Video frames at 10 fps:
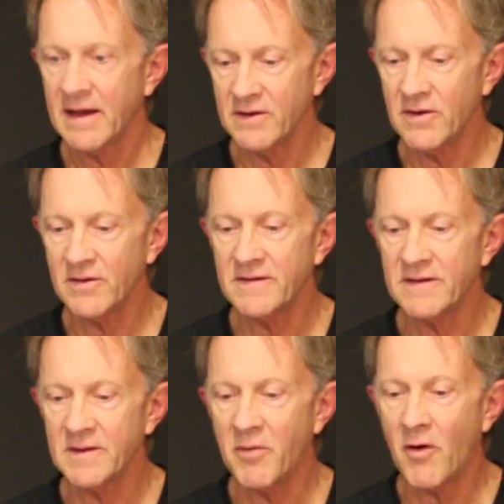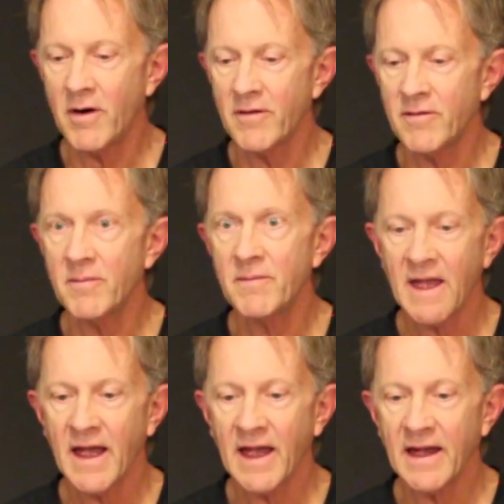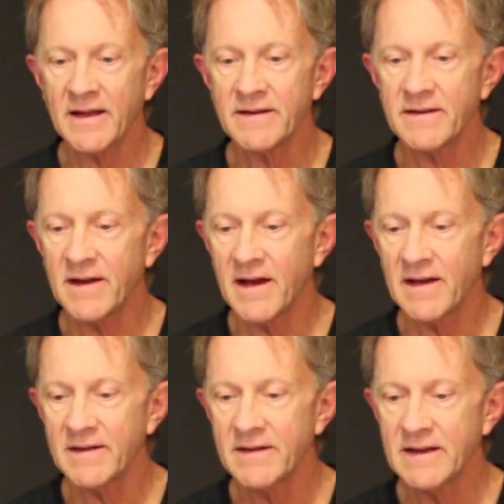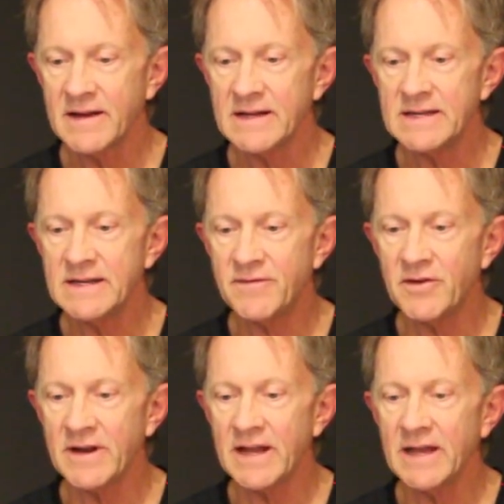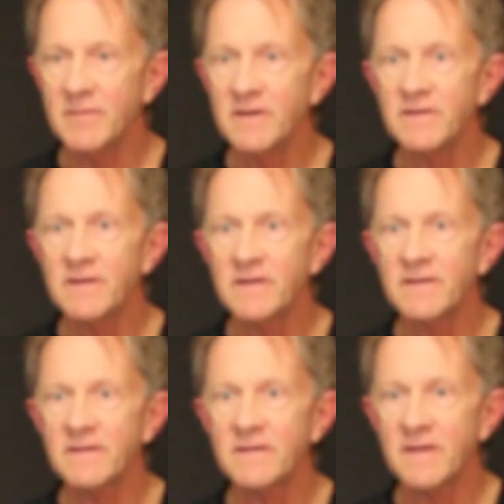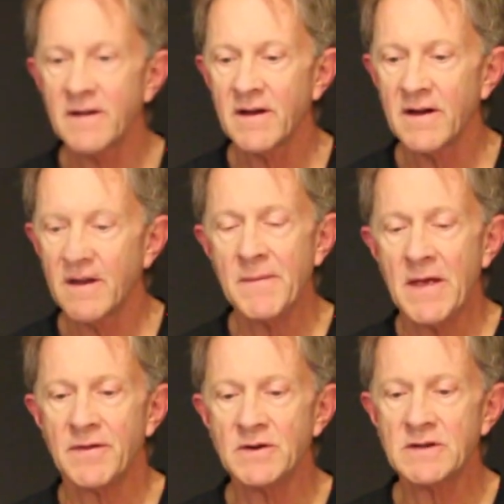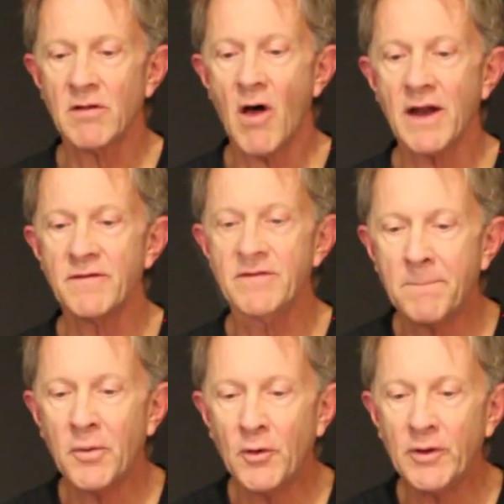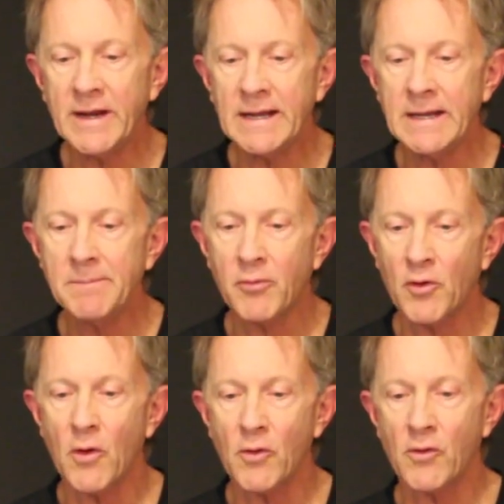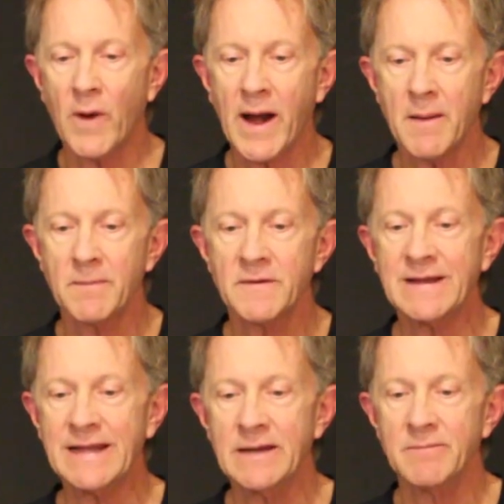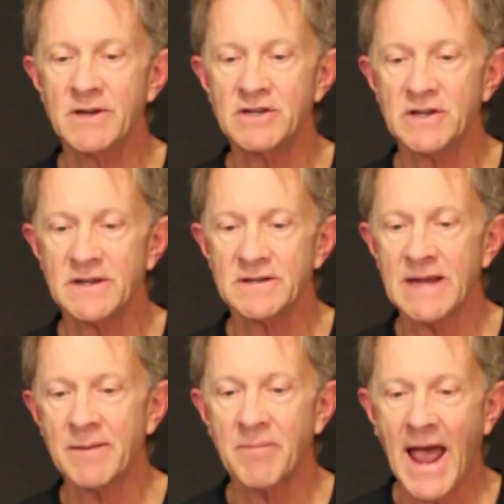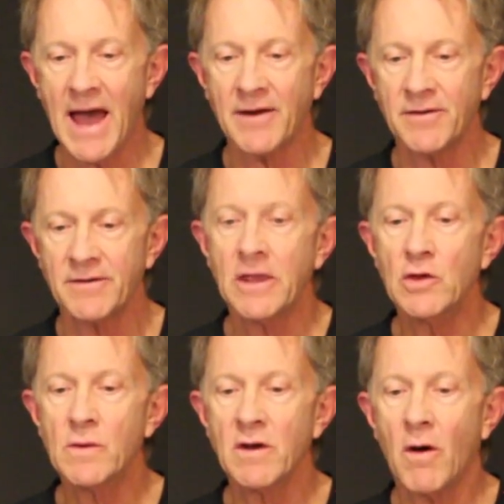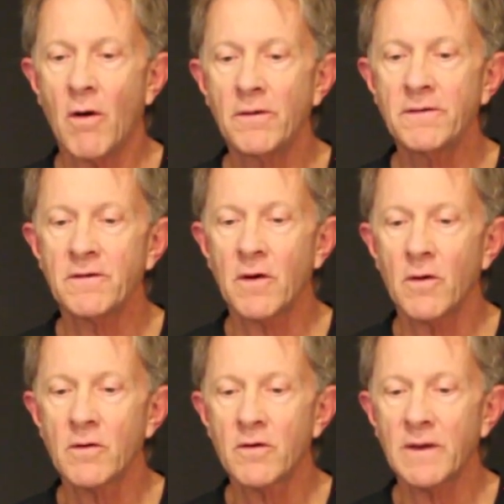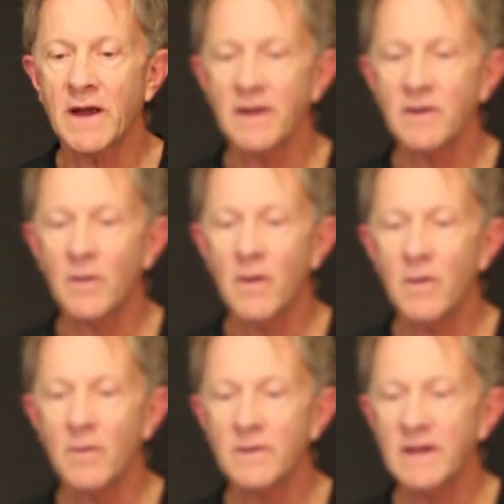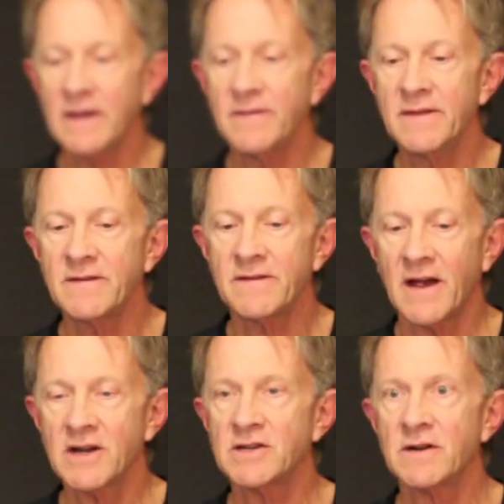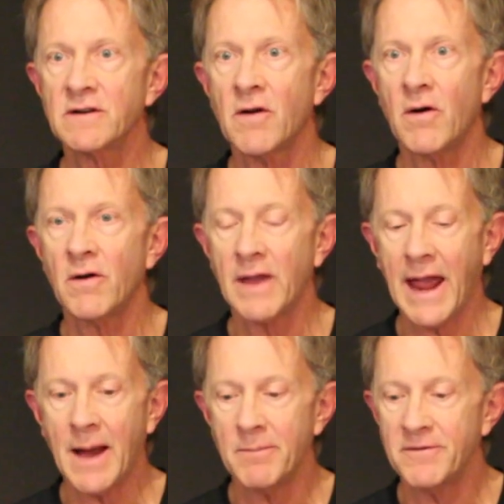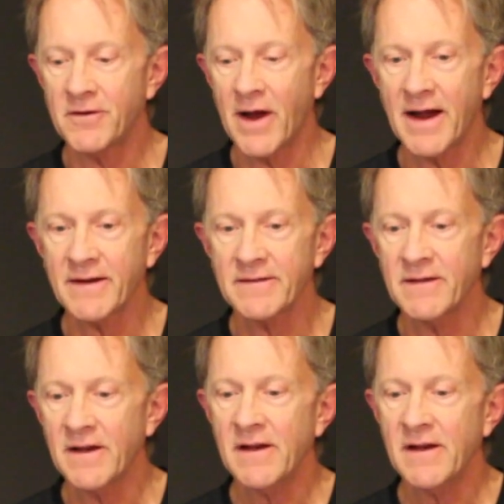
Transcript: You're only seeing part of them, and different images. There's a lot of pre-programmed images and patterns. You can also create your own in this section called abstracts.